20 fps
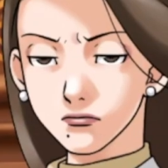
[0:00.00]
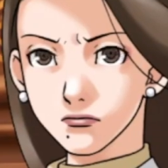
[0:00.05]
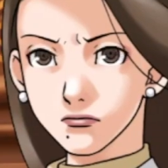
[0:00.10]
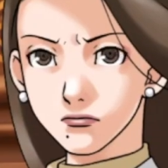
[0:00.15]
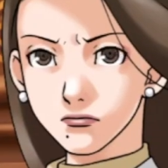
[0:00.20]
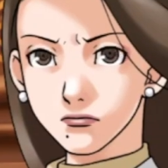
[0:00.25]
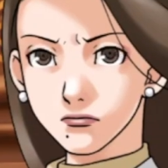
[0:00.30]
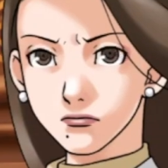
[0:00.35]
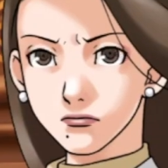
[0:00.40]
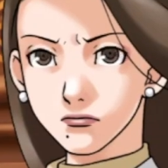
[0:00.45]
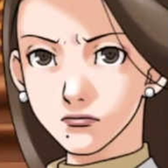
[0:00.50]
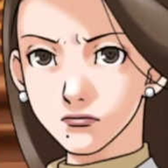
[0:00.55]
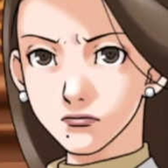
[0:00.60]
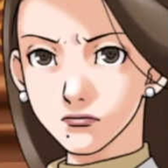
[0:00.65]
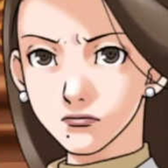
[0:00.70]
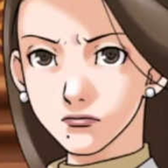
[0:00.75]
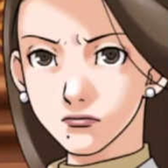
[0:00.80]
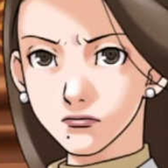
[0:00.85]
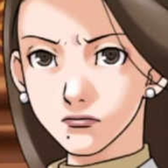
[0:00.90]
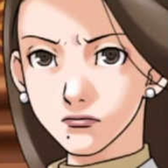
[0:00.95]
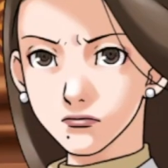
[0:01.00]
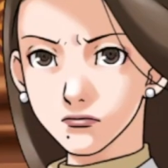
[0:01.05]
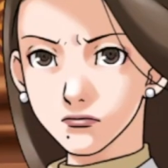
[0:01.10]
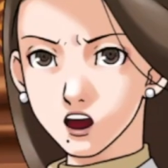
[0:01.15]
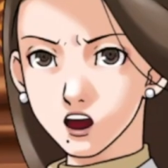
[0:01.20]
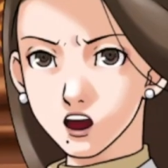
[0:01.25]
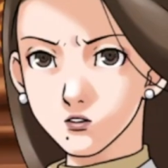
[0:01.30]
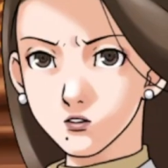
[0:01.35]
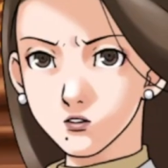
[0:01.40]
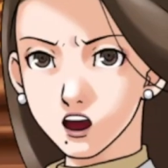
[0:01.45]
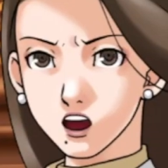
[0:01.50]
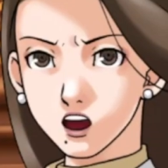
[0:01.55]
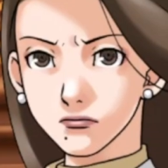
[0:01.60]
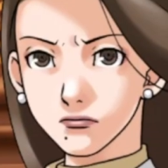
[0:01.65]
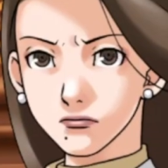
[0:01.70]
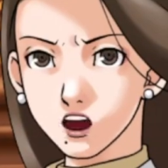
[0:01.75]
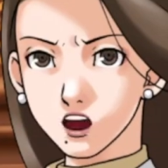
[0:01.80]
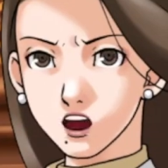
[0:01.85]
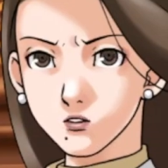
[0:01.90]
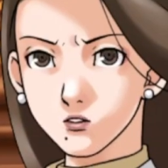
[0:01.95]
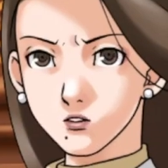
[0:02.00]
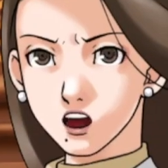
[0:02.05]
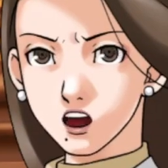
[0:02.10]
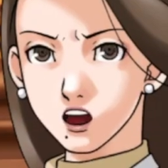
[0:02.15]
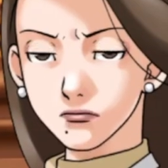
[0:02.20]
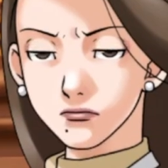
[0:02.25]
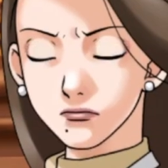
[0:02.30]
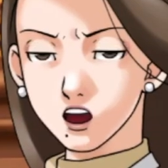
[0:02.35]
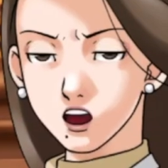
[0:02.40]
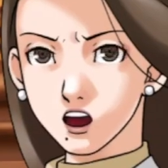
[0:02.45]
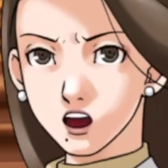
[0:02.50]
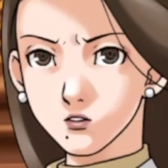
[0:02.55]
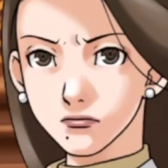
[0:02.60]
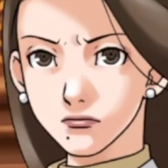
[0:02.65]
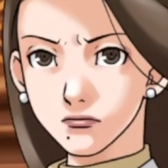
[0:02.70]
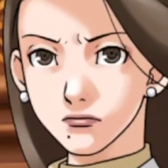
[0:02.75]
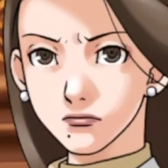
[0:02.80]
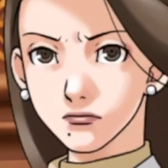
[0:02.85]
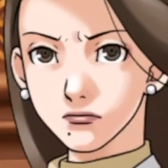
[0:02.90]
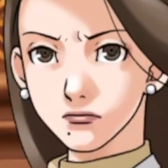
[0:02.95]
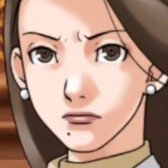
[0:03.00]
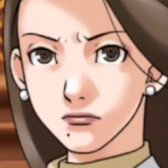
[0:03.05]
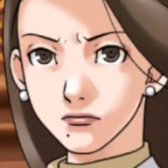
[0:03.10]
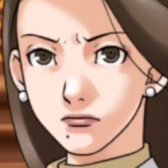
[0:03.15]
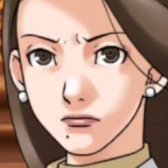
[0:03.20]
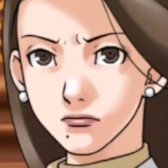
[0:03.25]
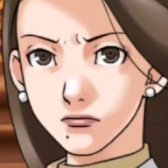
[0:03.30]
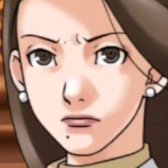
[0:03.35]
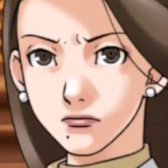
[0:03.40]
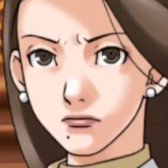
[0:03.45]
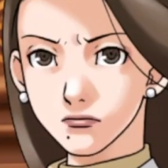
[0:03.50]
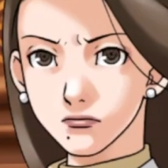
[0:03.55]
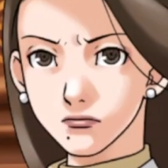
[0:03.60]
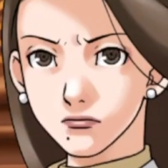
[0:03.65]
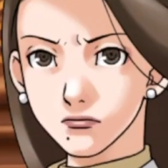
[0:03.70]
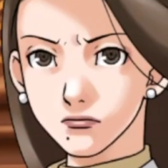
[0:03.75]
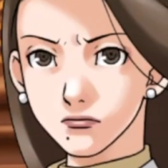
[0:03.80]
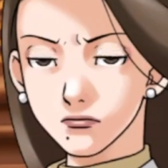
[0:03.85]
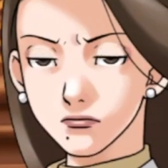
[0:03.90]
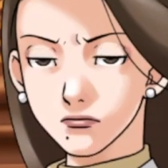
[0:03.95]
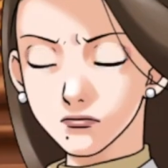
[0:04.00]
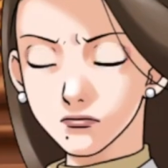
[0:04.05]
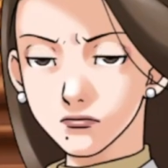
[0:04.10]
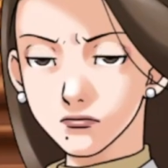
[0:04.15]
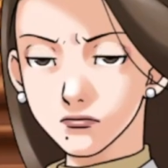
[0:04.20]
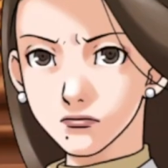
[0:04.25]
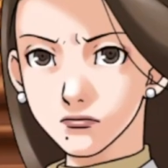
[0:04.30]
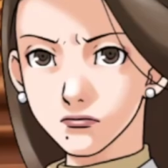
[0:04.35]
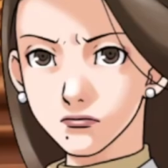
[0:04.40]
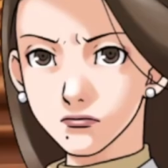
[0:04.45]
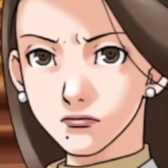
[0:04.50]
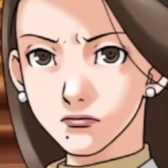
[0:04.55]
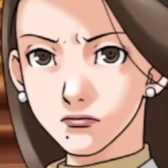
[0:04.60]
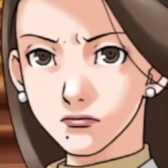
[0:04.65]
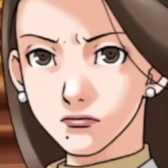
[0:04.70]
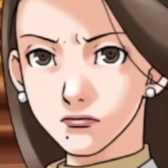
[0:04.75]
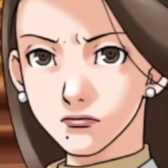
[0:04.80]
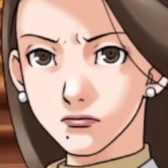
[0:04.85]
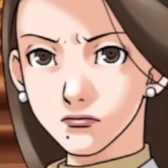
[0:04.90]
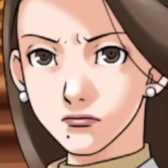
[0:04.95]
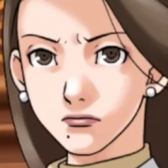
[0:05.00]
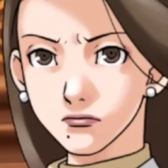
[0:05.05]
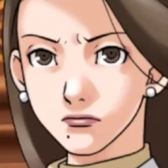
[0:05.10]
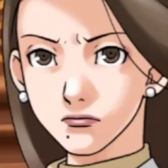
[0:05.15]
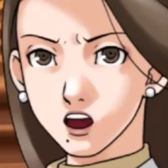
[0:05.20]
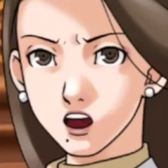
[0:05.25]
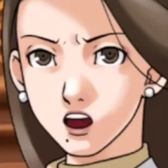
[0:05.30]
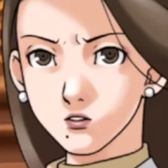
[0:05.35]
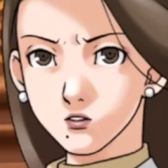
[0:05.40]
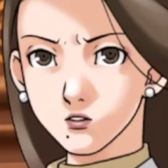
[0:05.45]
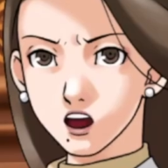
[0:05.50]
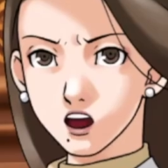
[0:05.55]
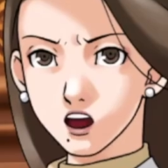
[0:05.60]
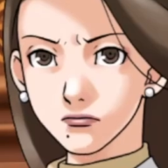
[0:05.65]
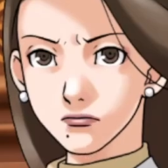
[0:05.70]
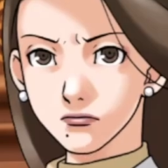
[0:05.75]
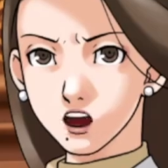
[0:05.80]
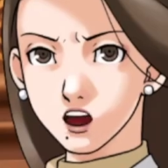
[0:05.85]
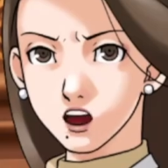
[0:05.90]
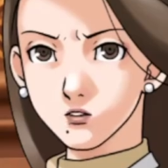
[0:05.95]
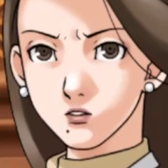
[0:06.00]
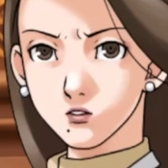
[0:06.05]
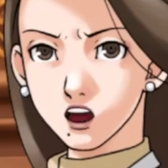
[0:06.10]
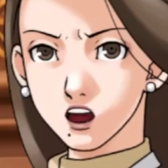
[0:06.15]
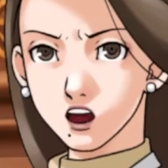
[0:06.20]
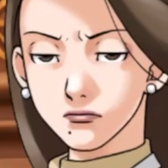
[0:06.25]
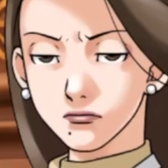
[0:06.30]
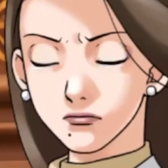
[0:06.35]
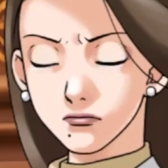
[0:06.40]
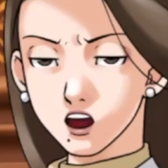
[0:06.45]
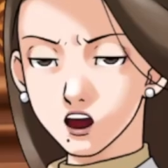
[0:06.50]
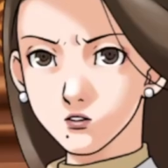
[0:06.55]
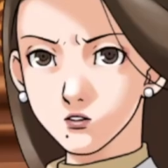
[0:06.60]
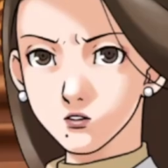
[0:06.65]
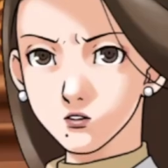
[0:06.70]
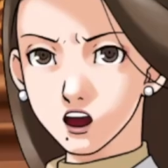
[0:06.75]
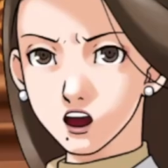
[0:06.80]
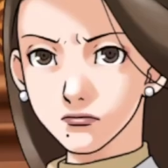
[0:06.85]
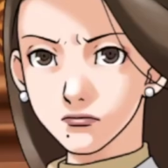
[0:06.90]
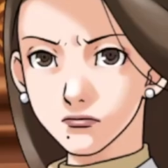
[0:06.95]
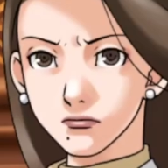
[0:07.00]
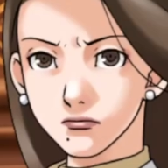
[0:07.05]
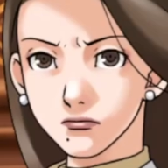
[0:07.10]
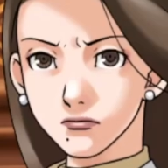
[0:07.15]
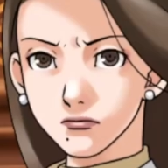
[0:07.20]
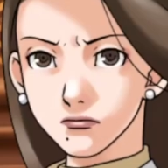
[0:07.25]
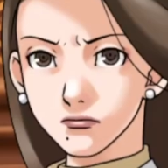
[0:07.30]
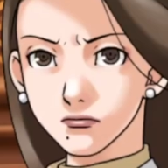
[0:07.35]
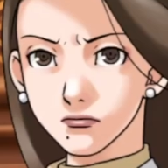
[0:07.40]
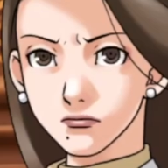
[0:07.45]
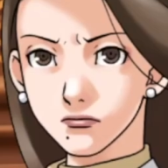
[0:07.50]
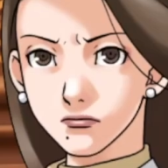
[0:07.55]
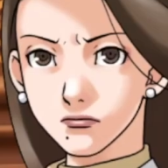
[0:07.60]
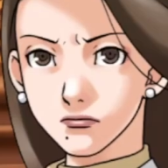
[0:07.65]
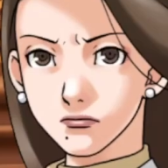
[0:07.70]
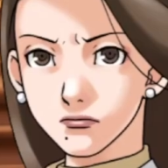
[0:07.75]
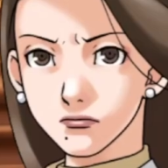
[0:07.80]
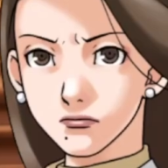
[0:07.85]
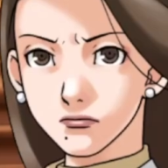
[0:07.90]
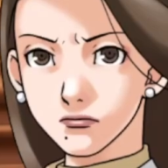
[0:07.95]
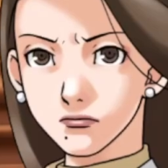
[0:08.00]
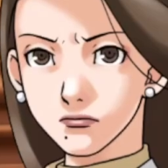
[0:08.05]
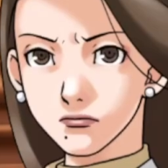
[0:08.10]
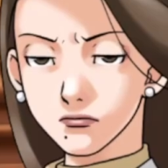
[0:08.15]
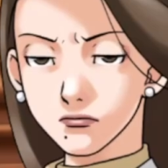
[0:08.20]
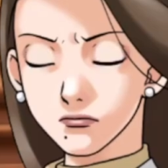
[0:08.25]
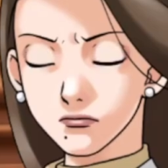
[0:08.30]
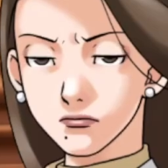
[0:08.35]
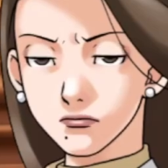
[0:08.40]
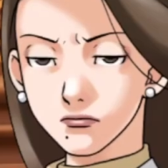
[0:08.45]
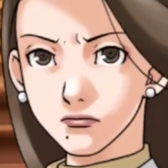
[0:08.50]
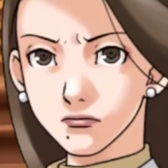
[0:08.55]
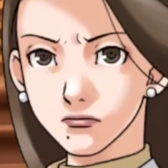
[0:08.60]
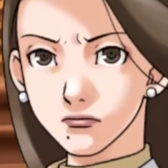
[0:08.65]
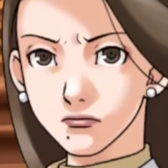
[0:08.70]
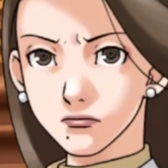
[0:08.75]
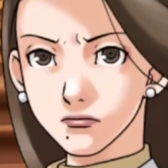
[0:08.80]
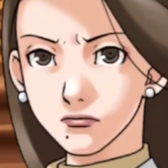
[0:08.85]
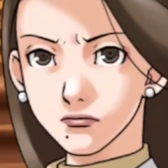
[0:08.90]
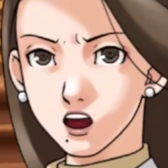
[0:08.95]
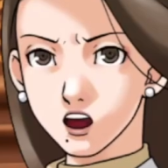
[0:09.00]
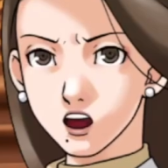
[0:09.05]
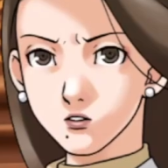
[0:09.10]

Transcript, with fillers: How do I prove he's not? You hold the key. It's in the evidence. Compare the witness's testimony to the evidence at hand.